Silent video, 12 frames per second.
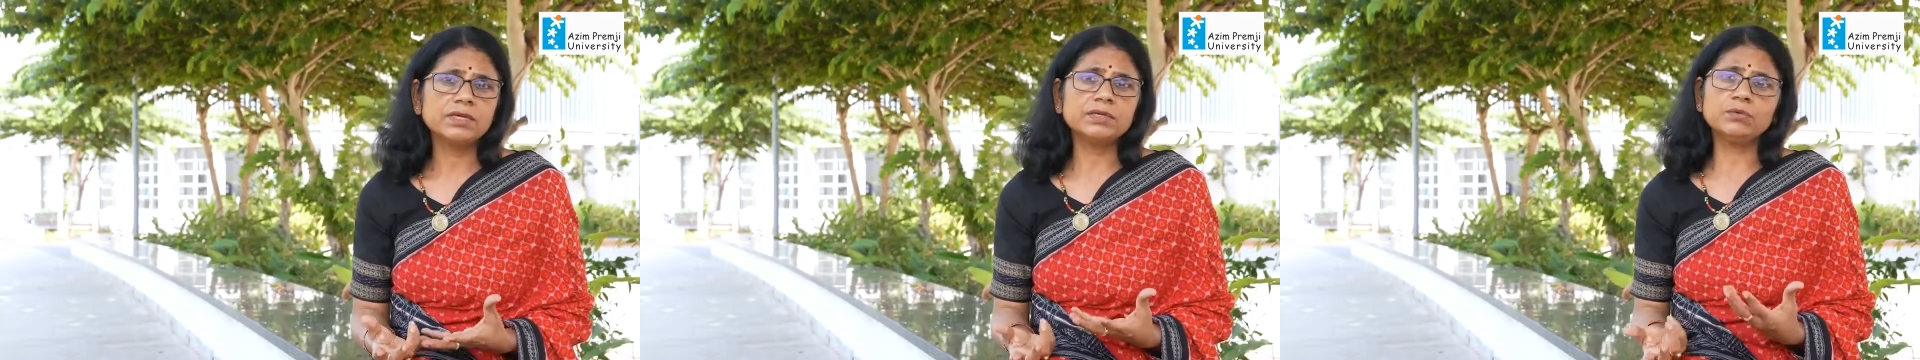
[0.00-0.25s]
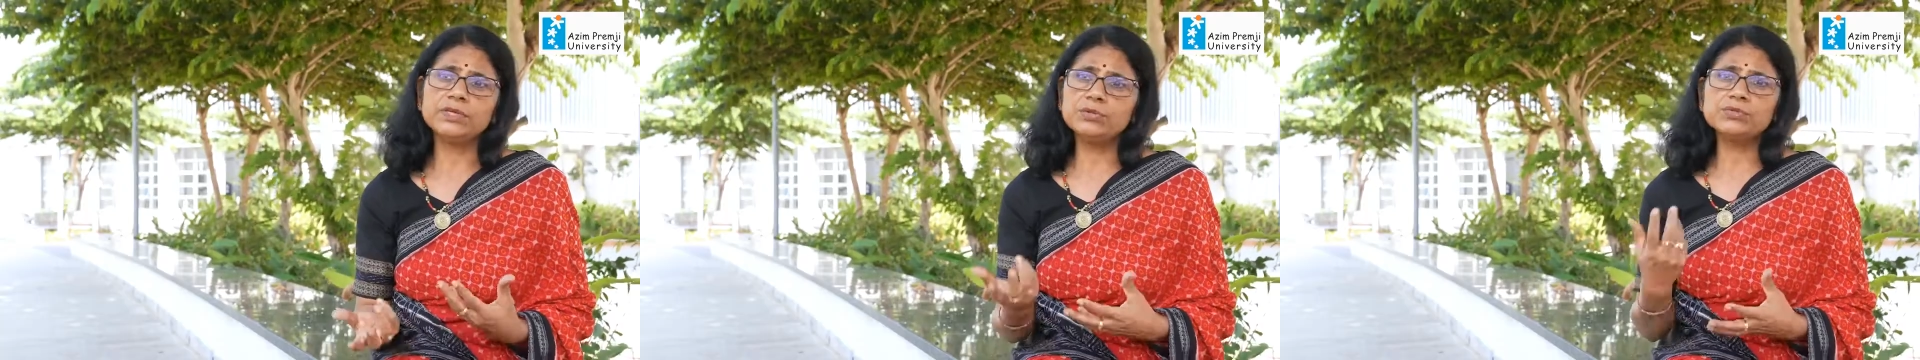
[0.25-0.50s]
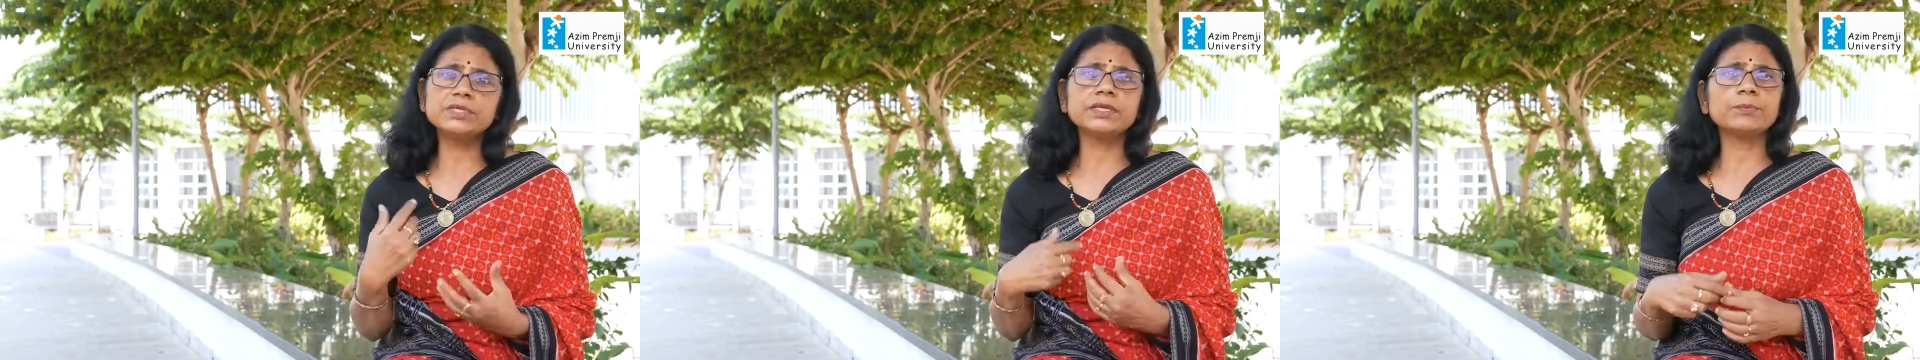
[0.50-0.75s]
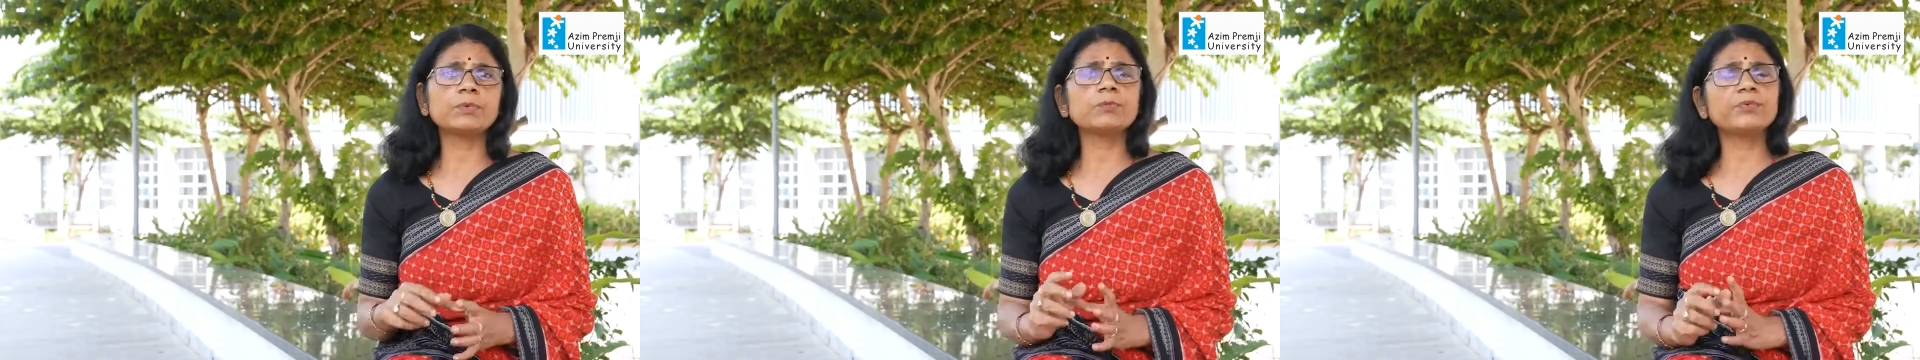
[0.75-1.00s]
you know,
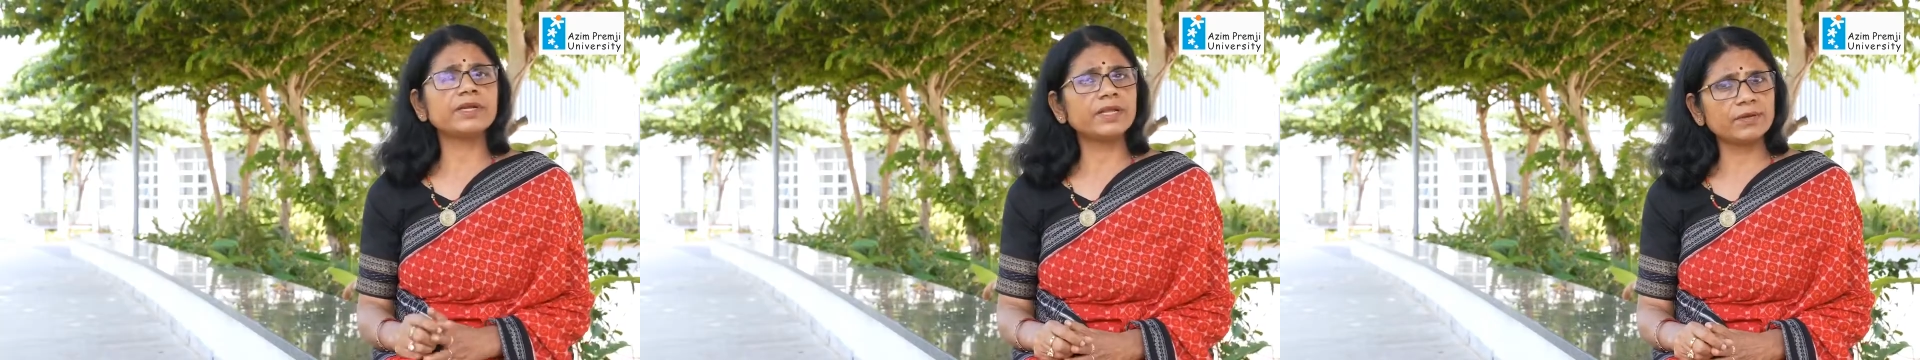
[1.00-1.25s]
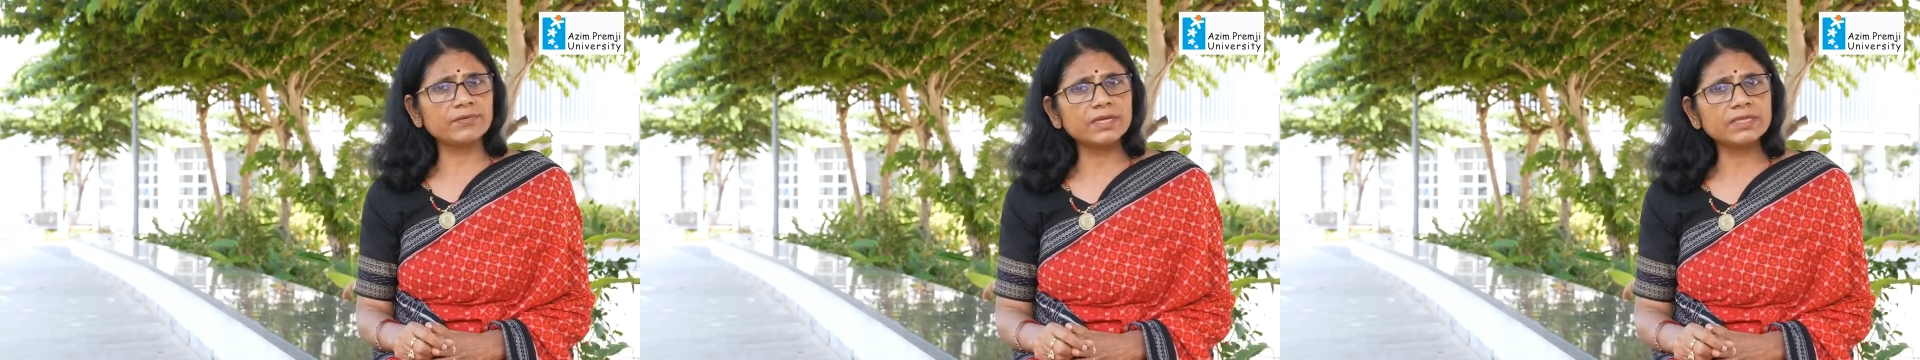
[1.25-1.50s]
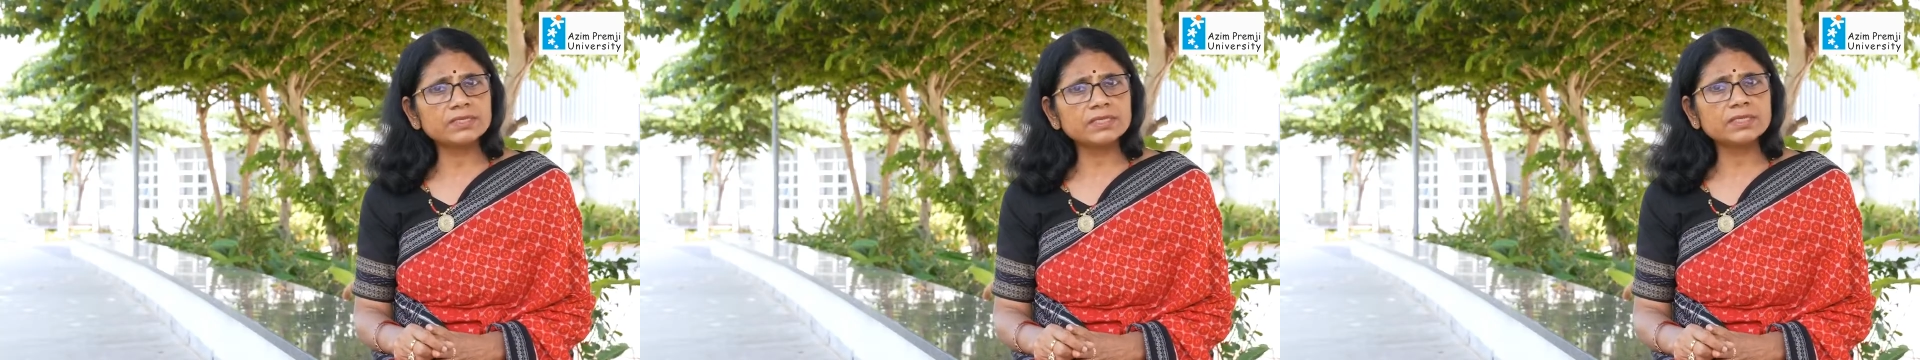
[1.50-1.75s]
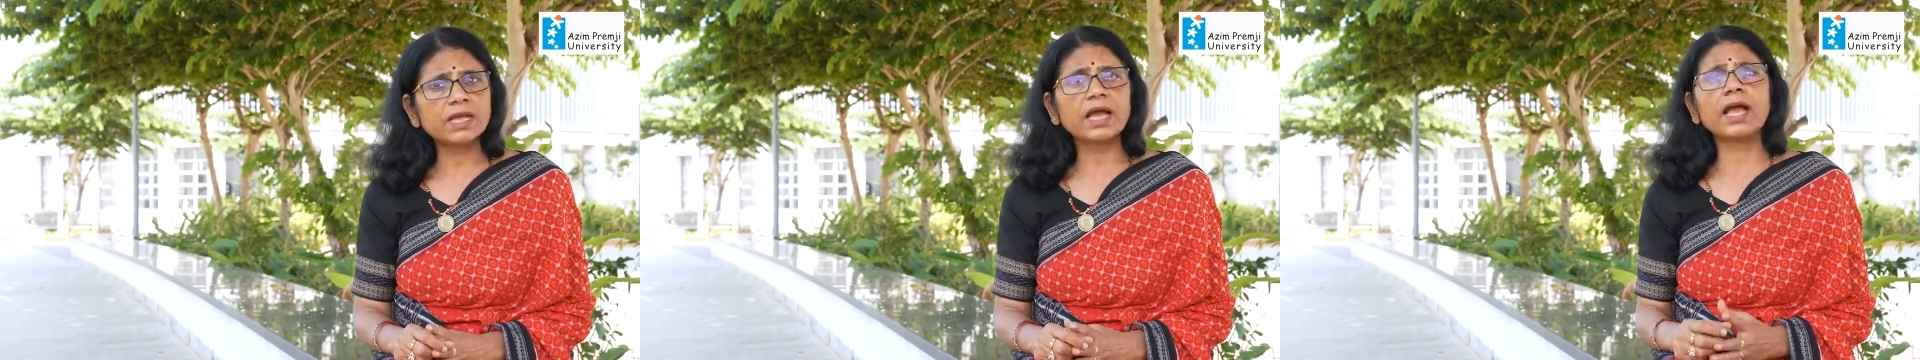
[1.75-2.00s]
using appropriate evidence